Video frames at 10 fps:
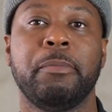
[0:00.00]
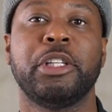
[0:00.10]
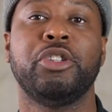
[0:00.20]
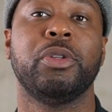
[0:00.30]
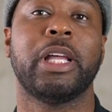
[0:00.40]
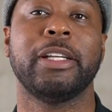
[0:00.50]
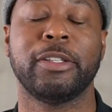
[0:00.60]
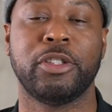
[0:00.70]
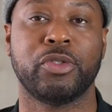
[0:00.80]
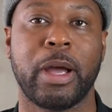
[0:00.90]
make sure you like
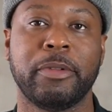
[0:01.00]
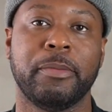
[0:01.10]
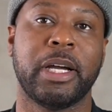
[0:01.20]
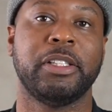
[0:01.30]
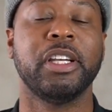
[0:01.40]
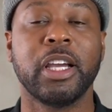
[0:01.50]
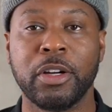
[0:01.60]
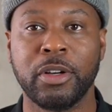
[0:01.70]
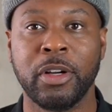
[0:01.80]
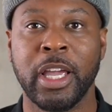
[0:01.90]
and subscribe to my channel.